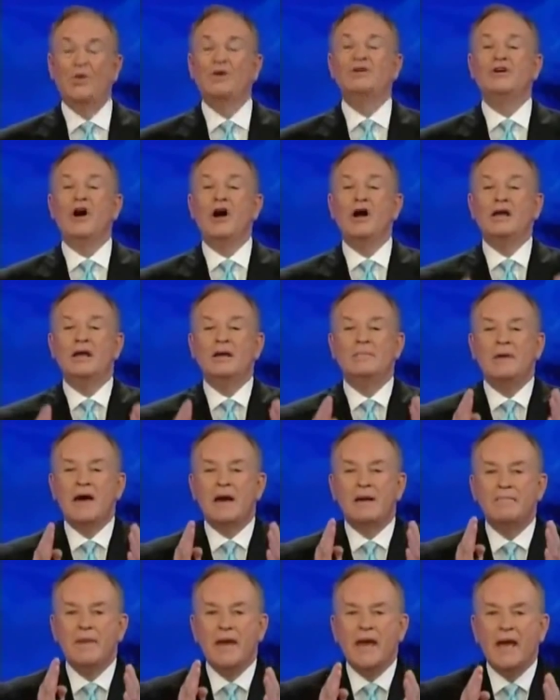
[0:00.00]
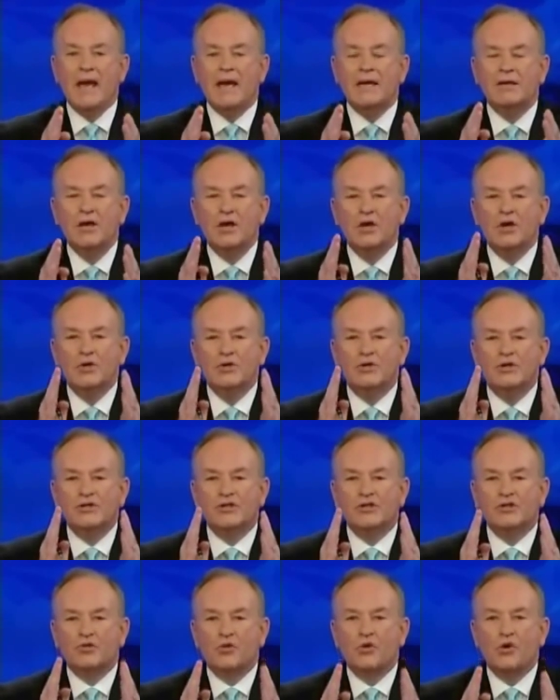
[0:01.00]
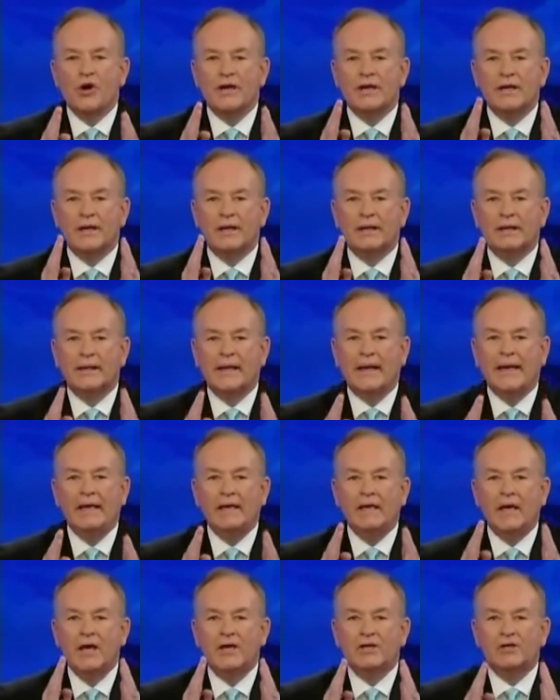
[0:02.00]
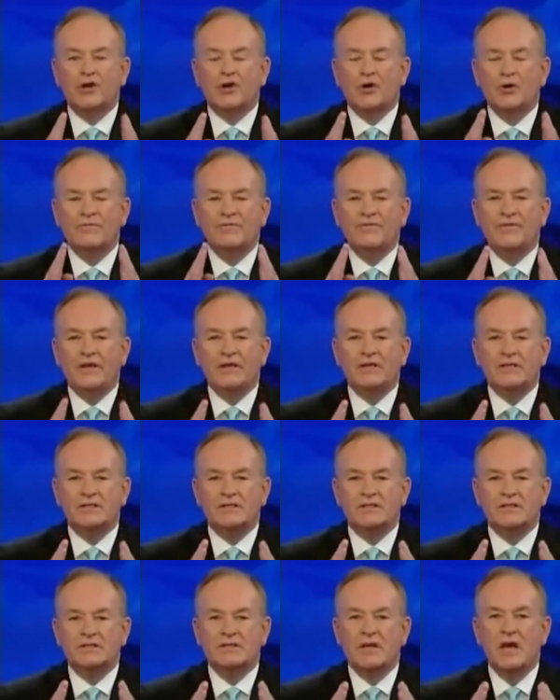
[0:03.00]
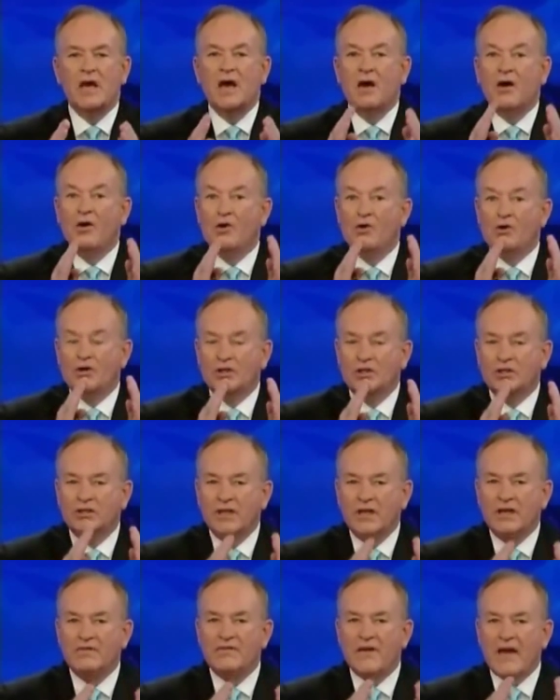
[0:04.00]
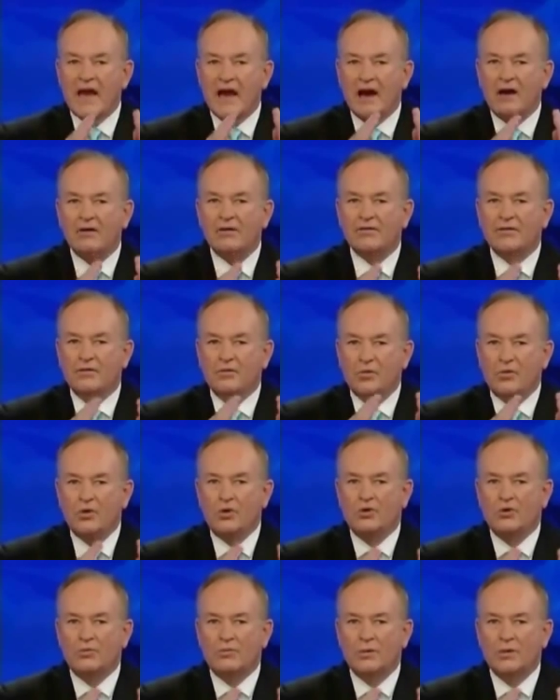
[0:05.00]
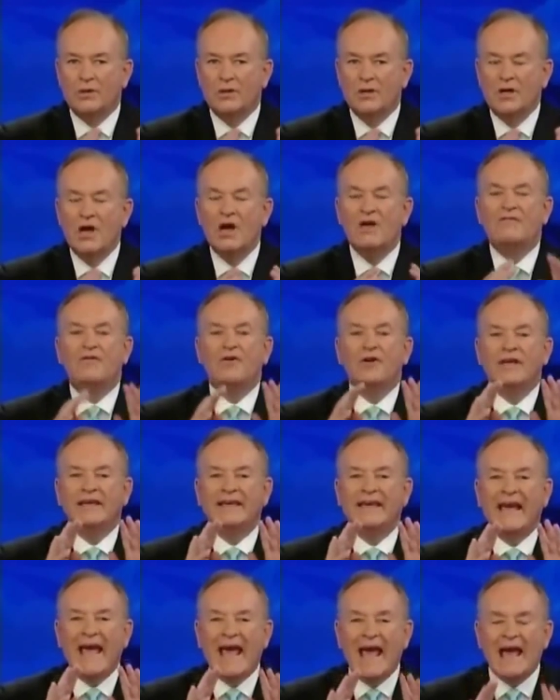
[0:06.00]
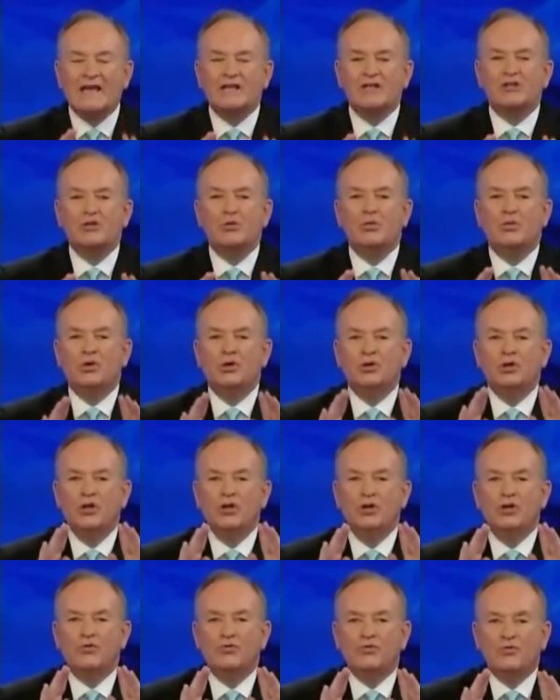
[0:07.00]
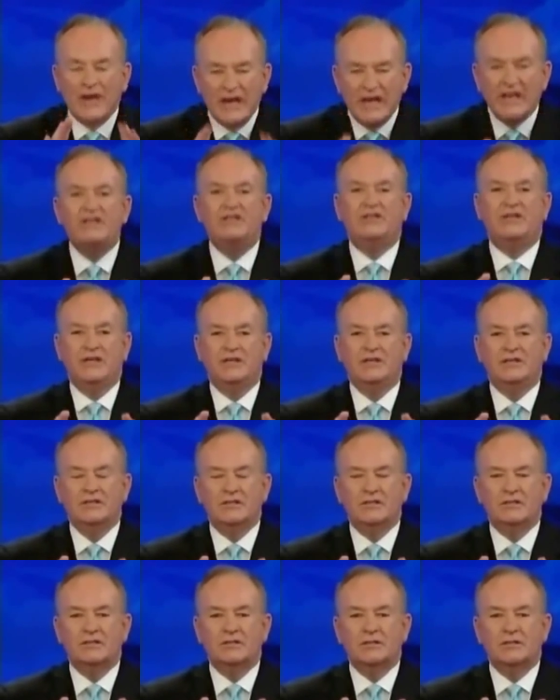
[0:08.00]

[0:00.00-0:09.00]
We're talking about a man who destroyed late term fetuses who could live out of the womb for casual reason.